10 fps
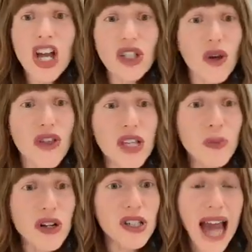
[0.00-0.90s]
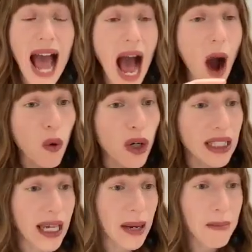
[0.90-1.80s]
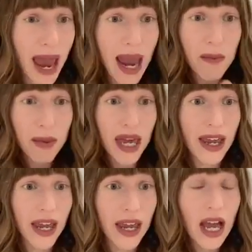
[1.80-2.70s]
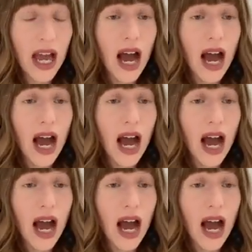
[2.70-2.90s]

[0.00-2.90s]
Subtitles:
So this person outwardly may be